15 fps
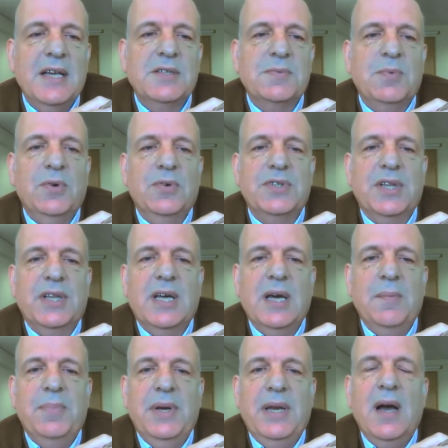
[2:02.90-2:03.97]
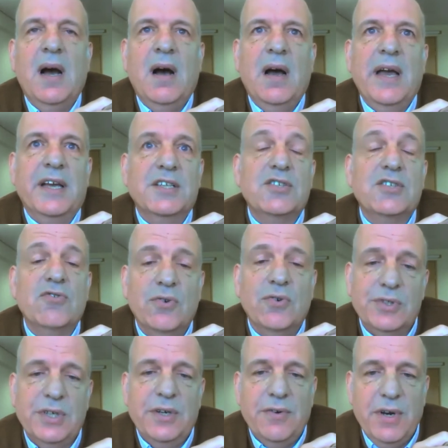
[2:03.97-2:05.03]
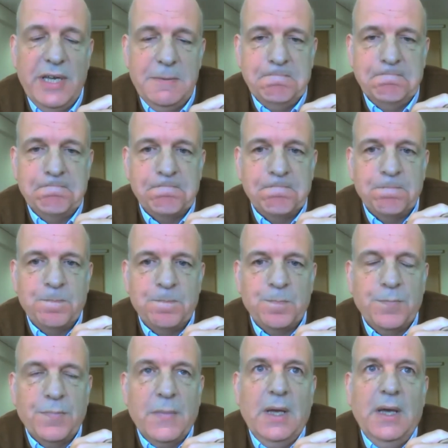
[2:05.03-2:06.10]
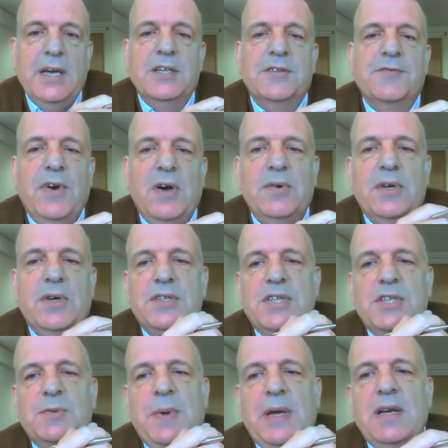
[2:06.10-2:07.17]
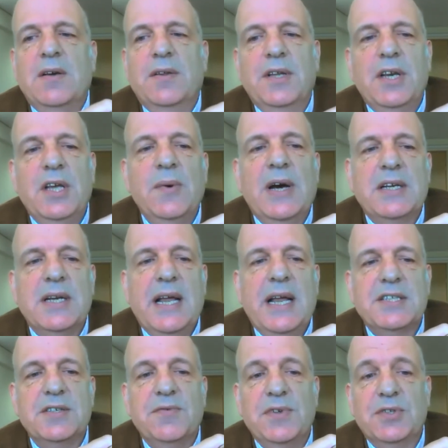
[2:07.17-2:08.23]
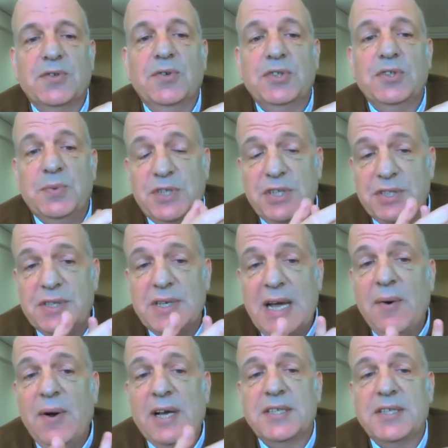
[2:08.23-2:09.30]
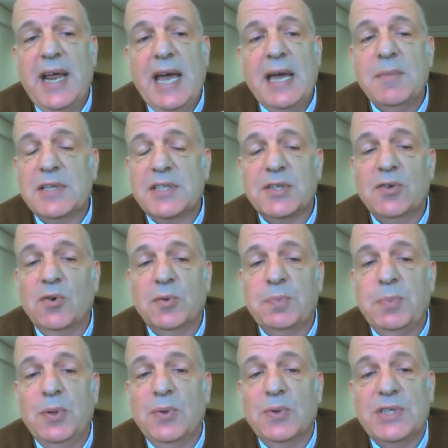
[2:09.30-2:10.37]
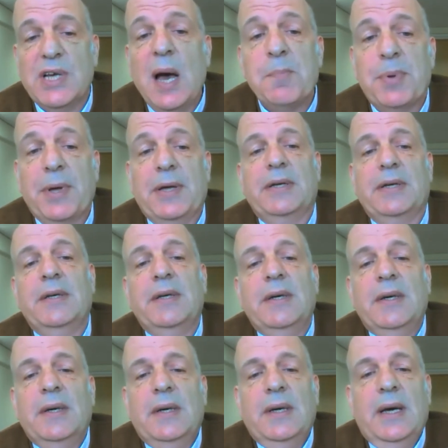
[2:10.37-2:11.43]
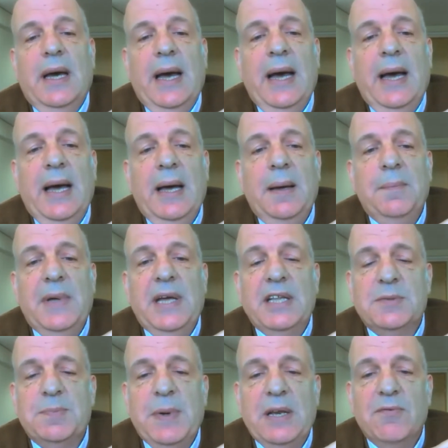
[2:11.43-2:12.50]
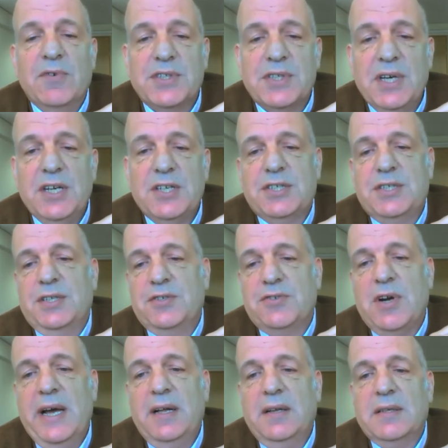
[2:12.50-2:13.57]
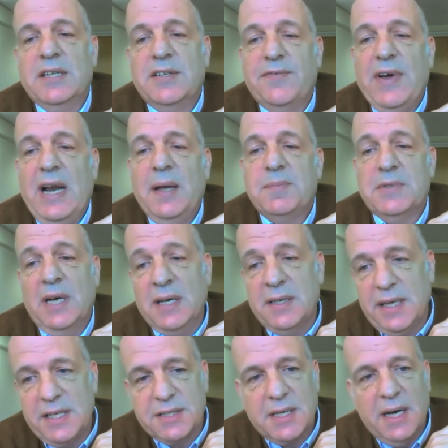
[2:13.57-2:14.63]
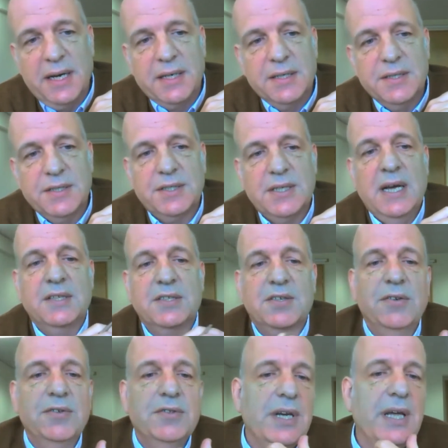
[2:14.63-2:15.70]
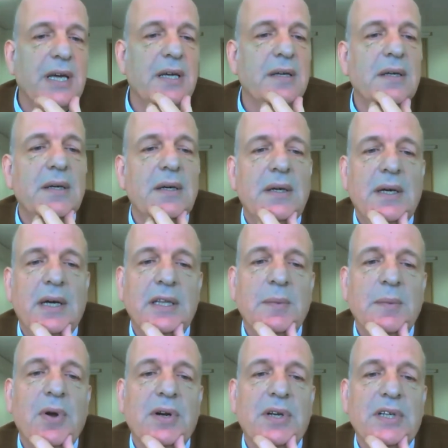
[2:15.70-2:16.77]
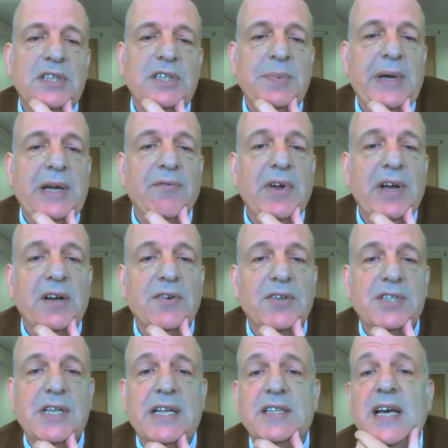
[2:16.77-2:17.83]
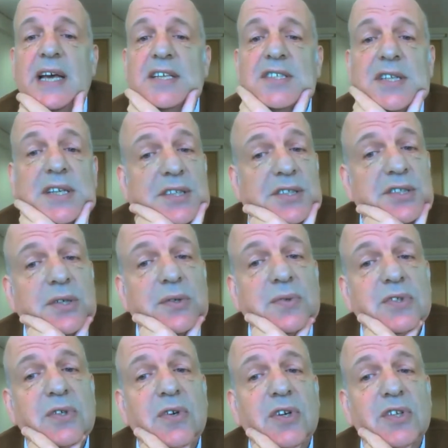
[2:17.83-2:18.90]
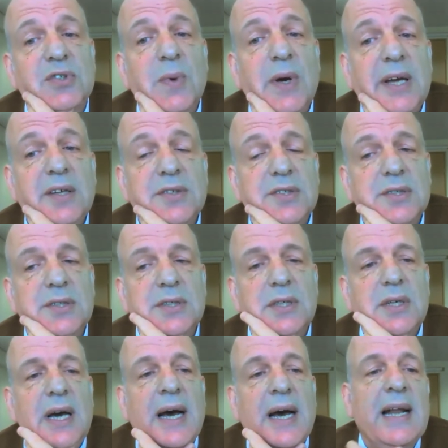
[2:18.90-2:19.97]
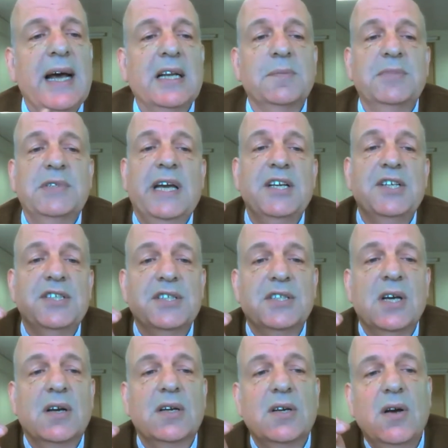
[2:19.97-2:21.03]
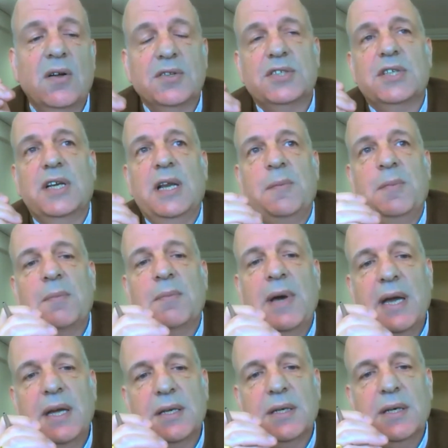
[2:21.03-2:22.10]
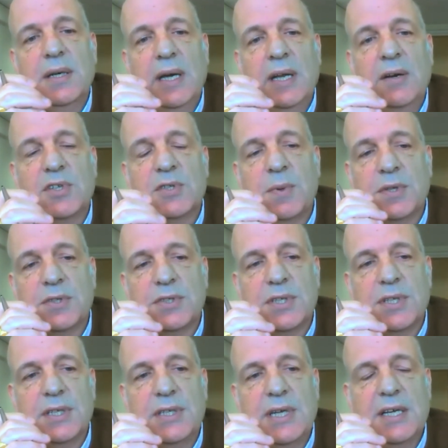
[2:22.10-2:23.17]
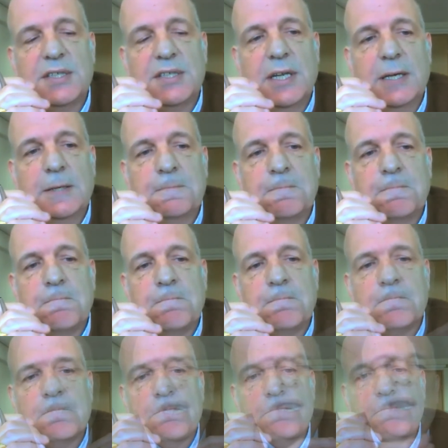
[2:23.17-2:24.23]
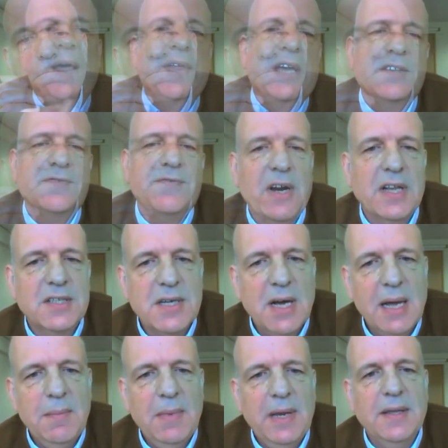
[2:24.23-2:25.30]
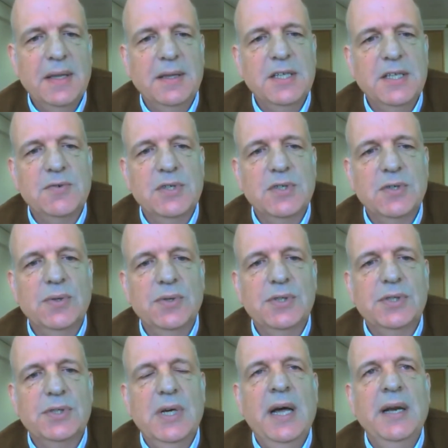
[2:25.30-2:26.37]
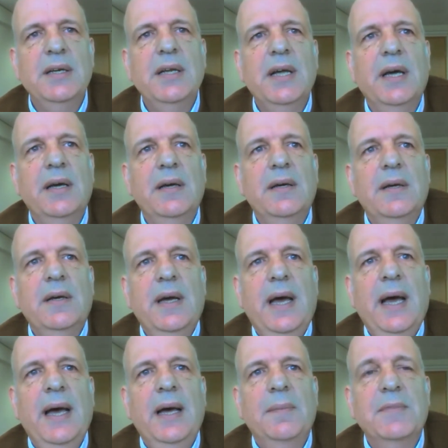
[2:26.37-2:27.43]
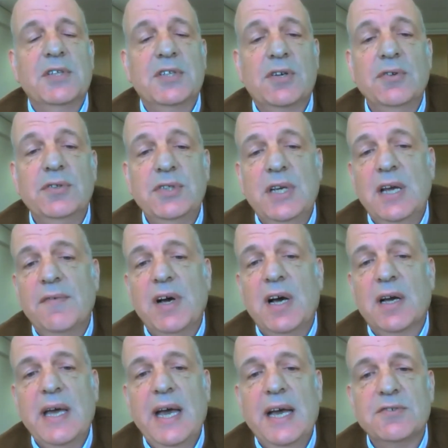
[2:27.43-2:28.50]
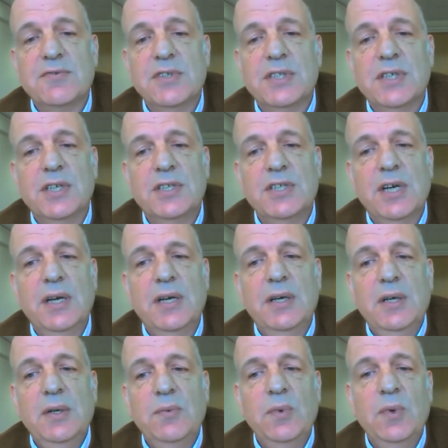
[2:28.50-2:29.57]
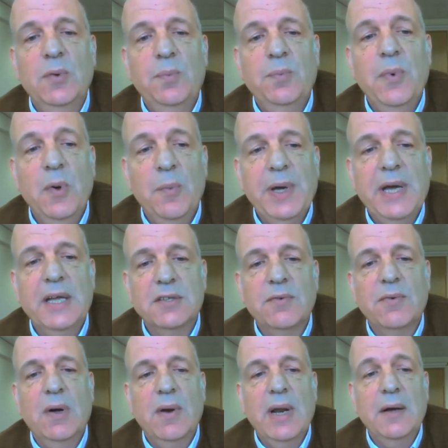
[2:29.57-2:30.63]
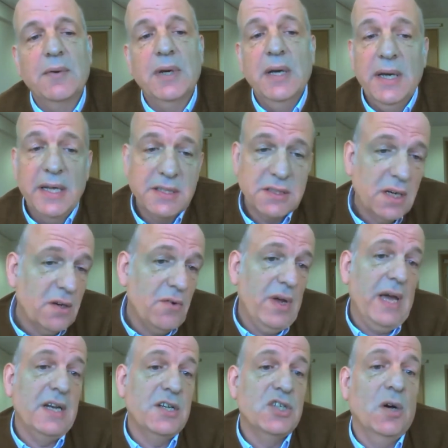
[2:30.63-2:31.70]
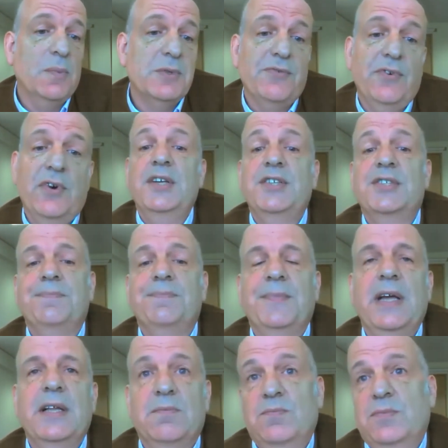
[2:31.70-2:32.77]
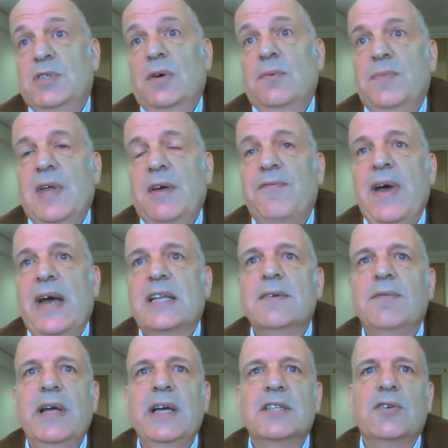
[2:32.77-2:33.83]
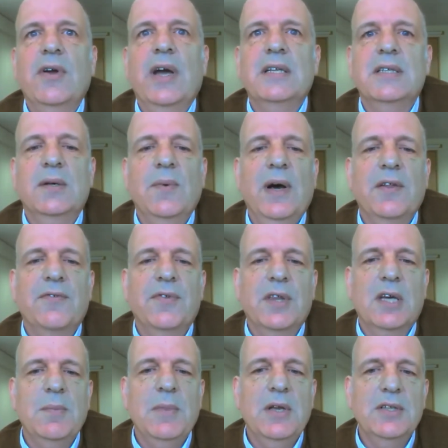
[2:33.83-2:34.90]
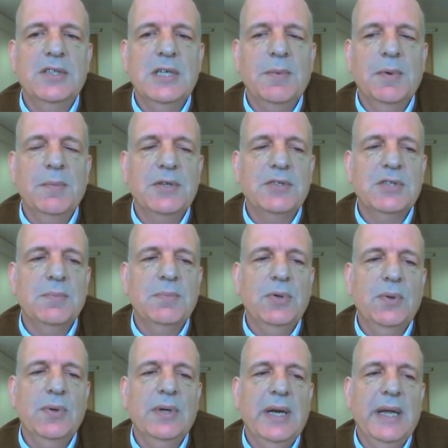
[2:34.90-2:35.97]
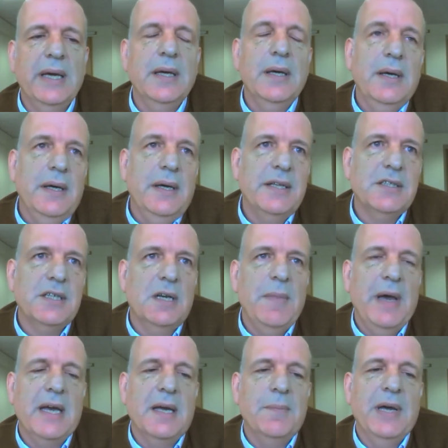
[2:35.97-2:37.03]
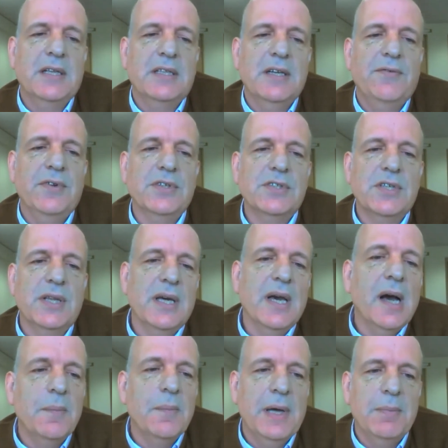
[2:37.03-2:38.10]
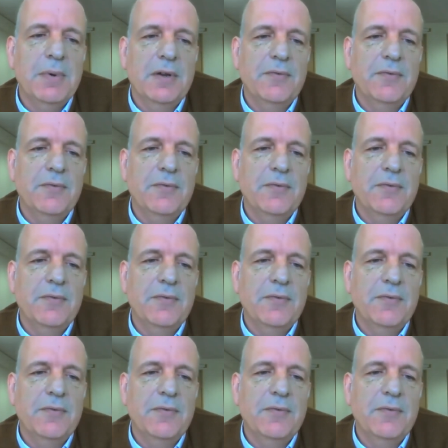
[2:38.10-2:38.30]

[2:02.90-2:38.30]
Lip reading: brought to the company are extraordinary. His focus has been on the new adolescent resource, which now has a name. It's called Pause Up. It's been researched, trialed, and developed under his guidance and scrutiny. And the product is being rigorously tested in schools across Wales, and adaptations are constantly being made in response to the testing. And I think it's very timely that this resource, under the scrutiny of our KESS researcher, will begin to roll out. It's going to create jobs for us. So effectively, it's creating wealth for the community, but most importantly, it's going to make a big difference to the young people of